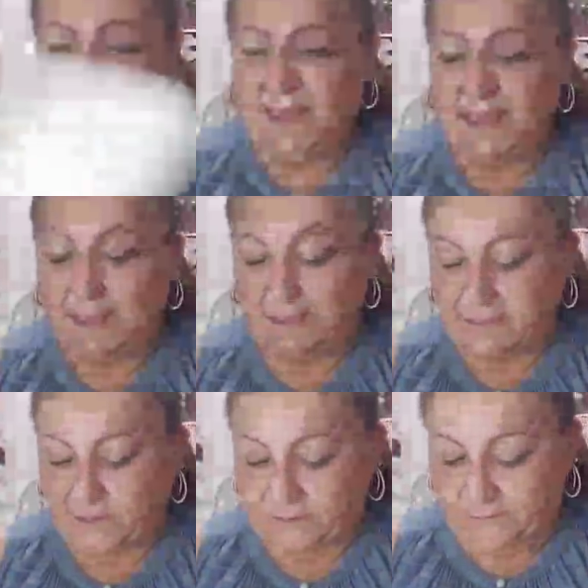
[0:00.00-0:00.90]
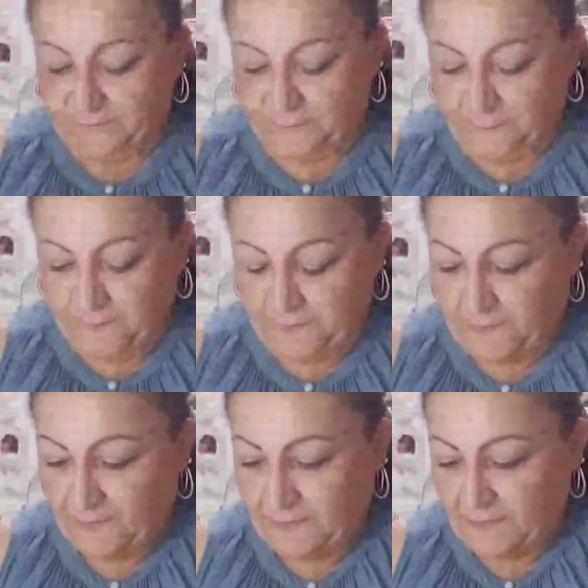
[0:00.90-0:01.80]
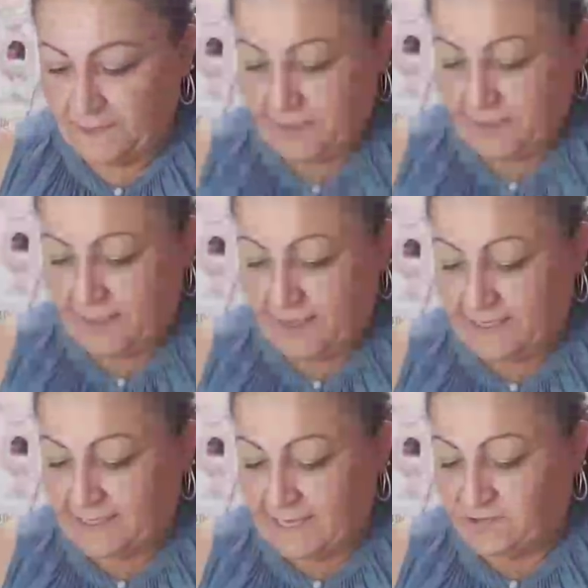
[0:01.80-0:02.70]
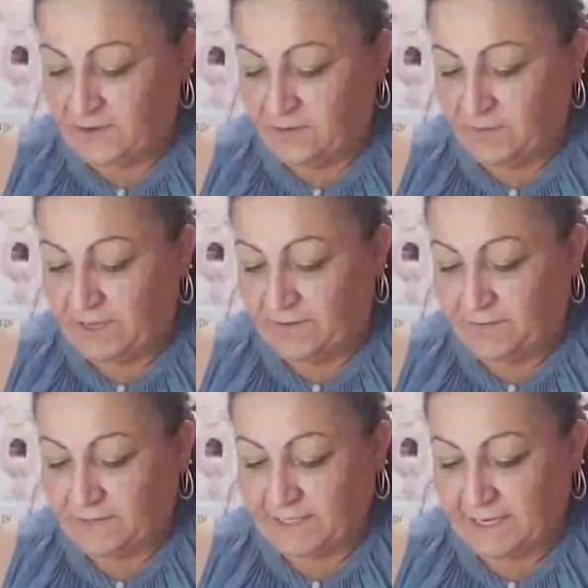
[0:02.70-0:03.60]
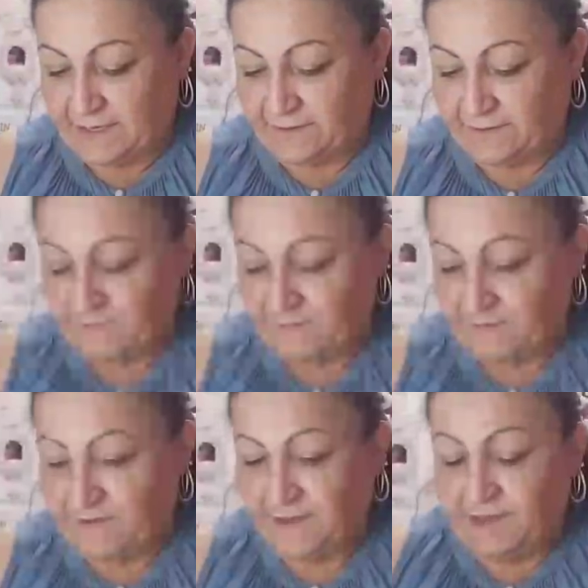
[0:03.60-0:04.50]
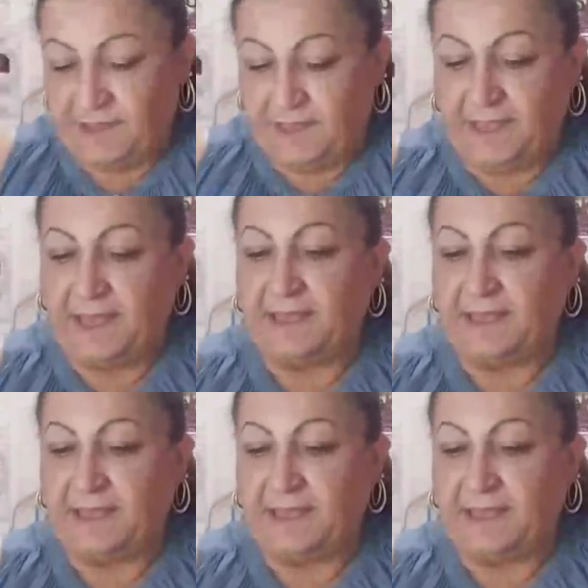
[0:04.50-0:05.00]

has, I got sidetracked over here for a second. He